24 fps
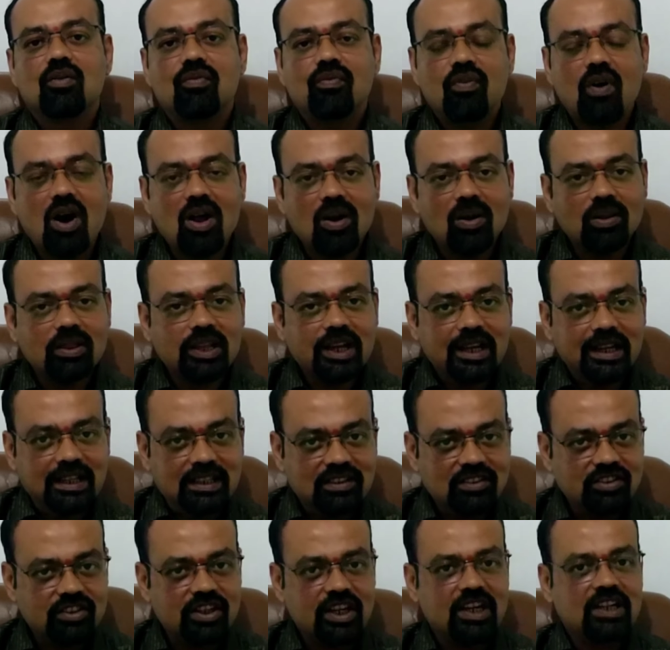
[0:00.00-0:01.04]
Follow the
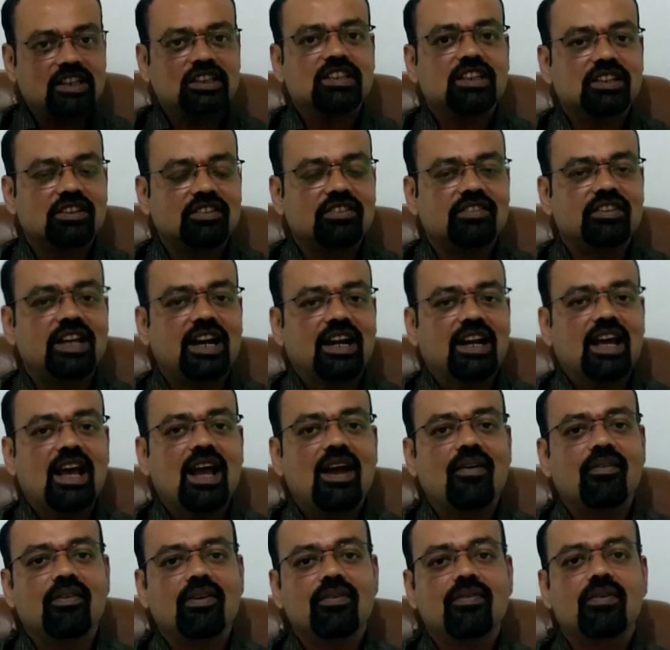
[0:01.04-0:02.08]
instructions that I
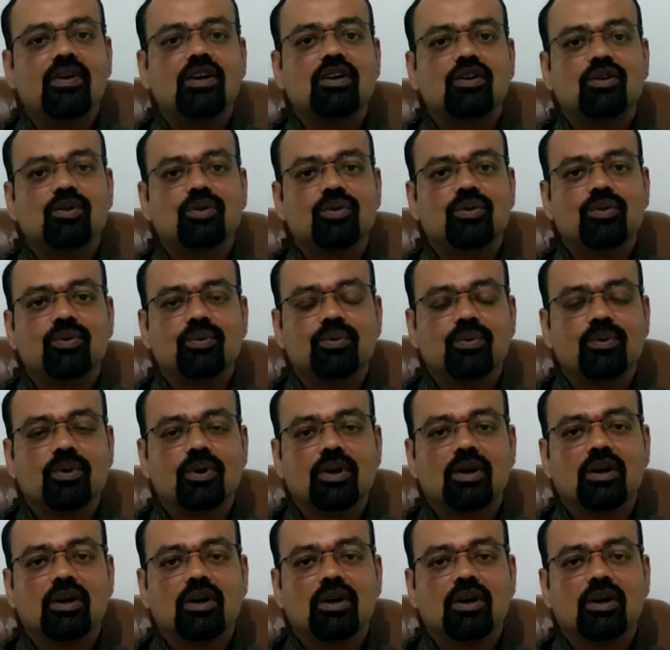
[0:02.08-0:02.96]
have given to you,